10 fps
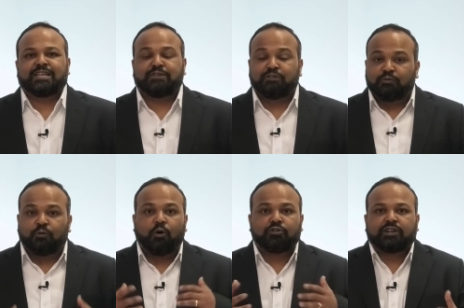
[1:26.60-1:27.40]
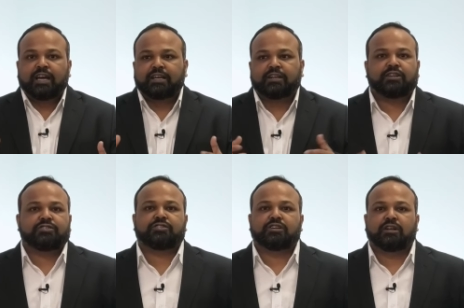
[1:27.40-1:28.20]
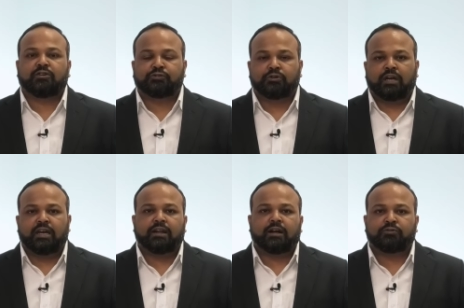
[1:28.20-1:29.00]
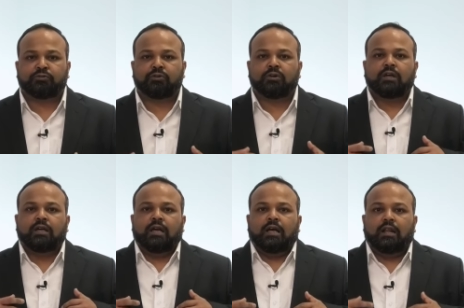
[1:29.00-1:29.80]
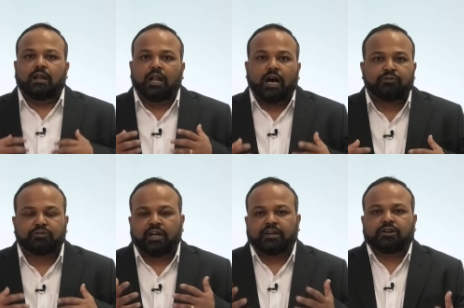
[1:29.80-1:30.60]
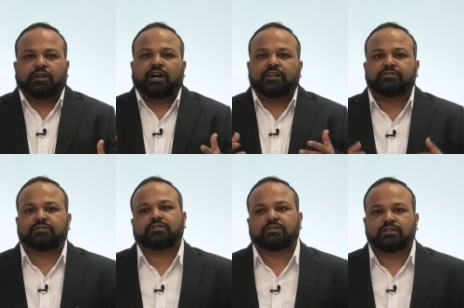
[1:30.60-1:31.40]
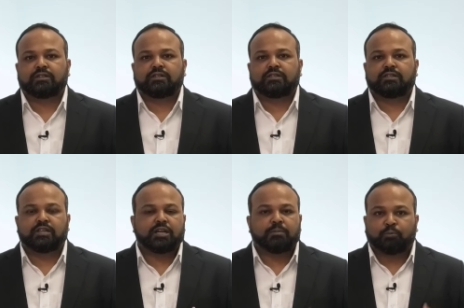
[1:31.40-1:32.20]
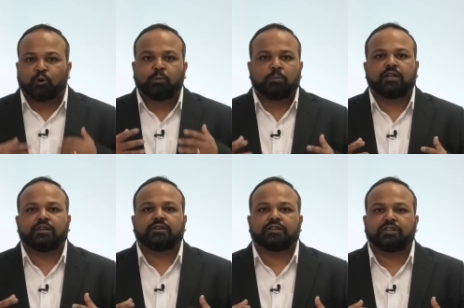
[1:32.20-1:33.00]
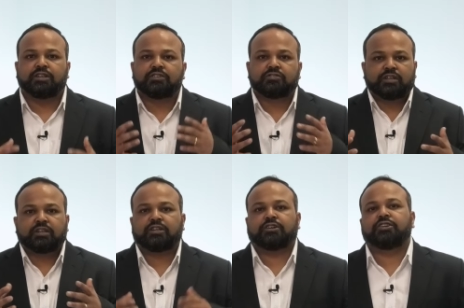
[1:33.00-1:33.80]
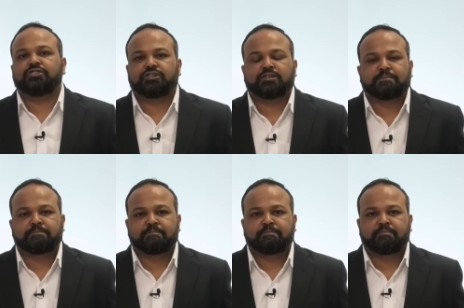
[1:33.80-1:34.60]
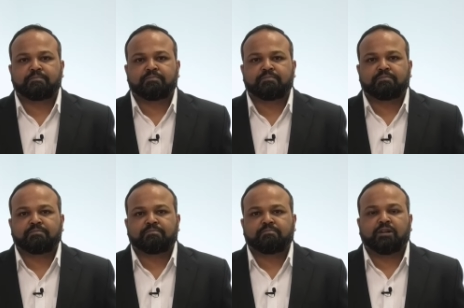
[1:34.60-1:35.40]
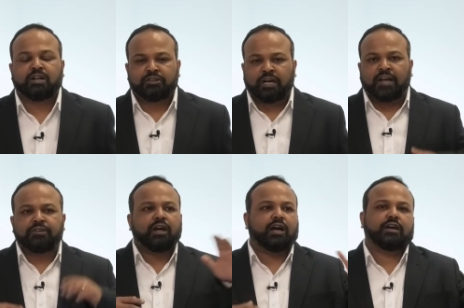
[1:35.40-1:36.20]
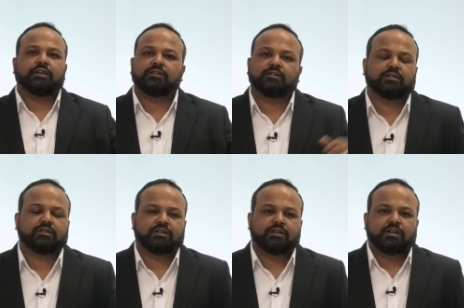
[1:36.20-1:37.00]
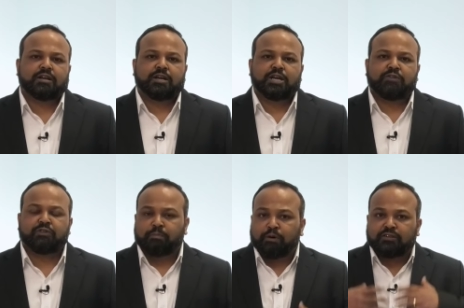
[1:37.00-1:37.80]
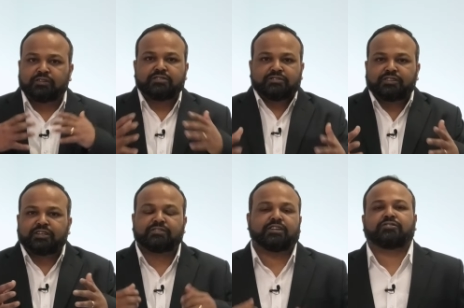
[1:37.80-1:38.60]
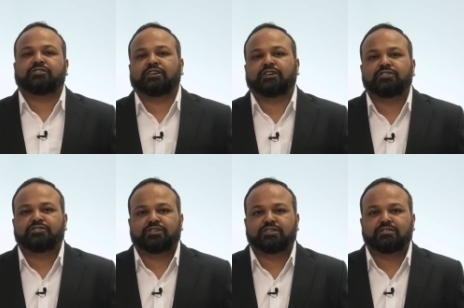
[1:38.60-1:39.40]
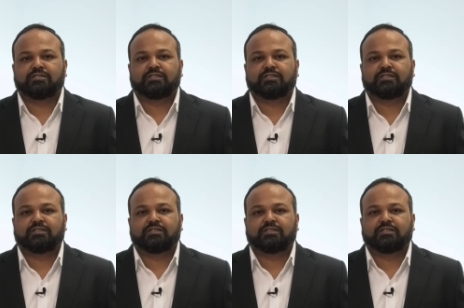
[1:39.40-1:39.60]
if he walks like a Christian, also and also loves like Christ, then probably he is a Christian. But on the other hand, if a person says that is a Christian,